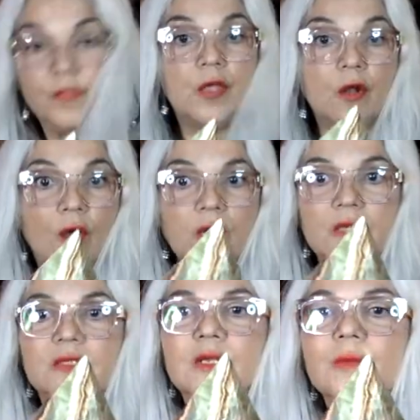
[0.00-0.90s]
that
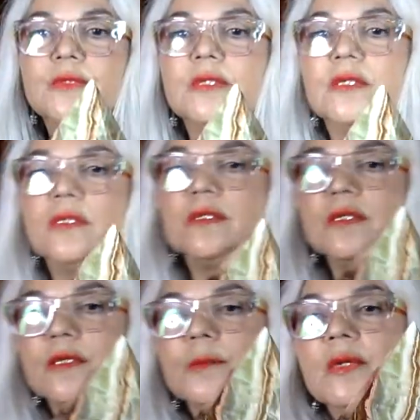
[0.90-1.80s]
onyx comes in. Isn't
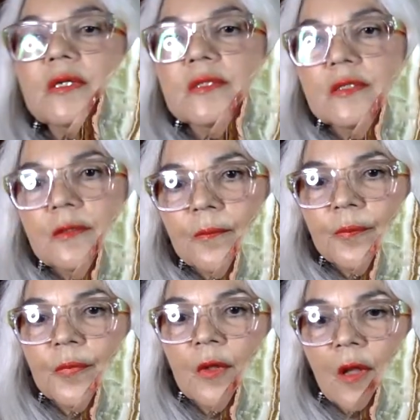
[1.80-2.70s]
that amazing?
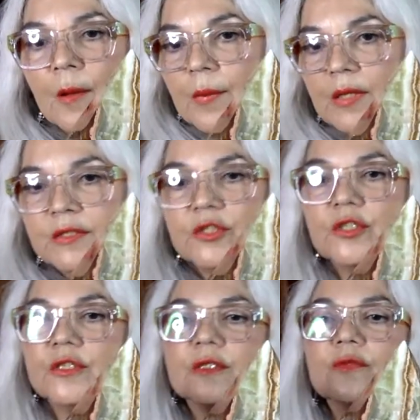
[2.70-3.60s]
Plus, it
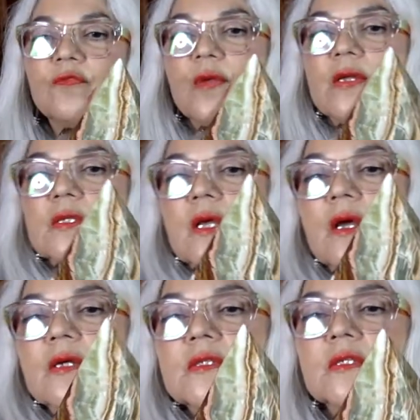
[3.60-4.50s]
just looks
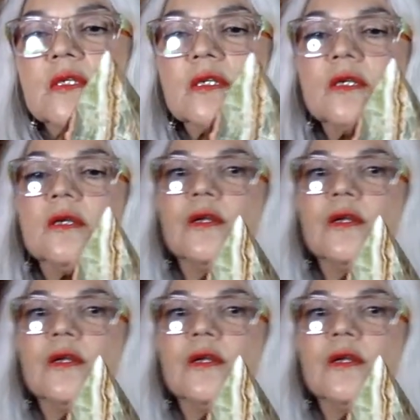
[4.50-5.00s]
fantastic.